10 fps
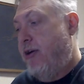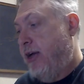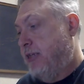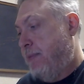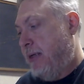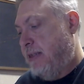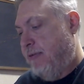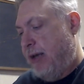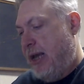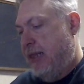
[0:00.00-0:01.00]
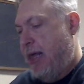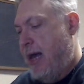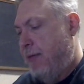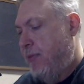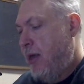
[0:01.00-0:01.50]
expensive. I get
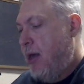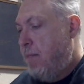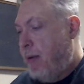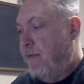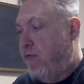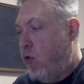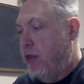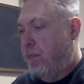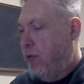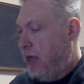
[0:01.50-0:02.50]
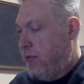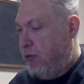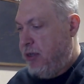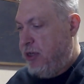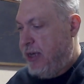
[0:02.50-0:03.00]
that. But for the price
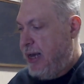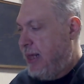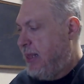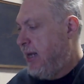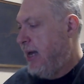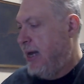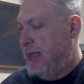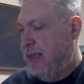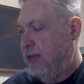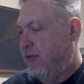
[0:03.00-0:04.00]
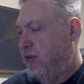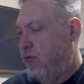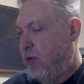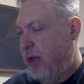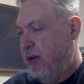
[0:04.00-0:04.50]
points you get, I think I got this for
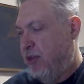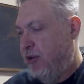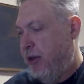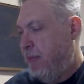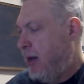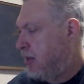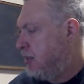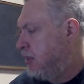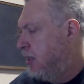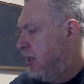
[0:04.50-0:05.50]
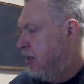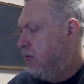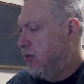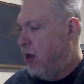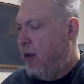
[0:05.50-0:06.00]
20 or 30 bucks.
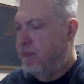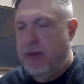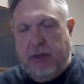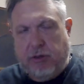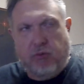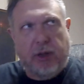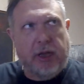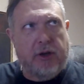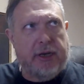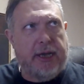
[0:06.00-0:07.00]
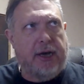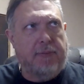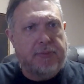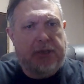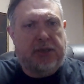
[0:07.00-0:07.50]
Was all. It's a really good deal.
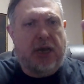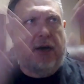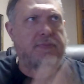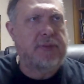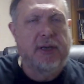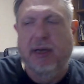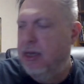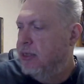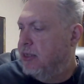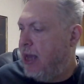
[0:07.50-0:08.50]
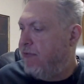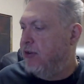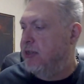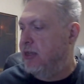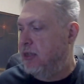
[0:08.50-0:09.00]
So, Cypher
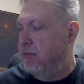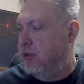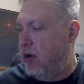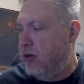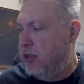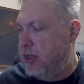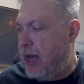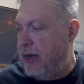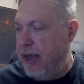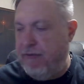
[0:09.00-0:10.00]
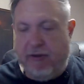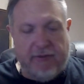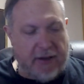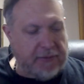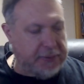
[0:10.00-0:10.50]
System Starter Set. If you've
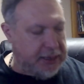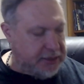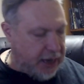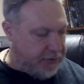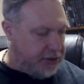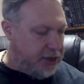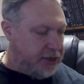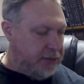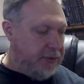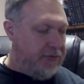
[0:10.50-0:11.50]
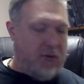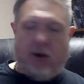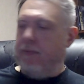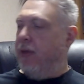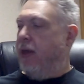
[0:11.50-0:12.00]
never played Cypher System
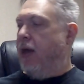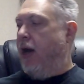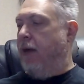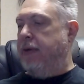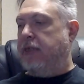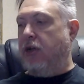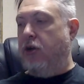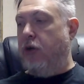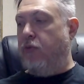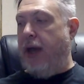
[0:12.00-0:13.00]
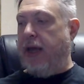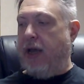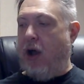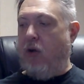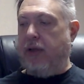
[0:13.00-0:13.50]
before, it's a good way to
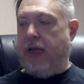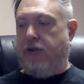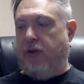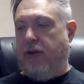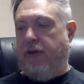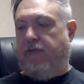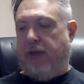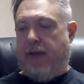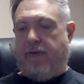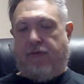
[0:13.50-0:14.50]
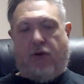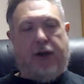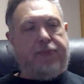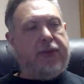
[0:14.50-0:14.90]
go. It'll get you a good flavor for it.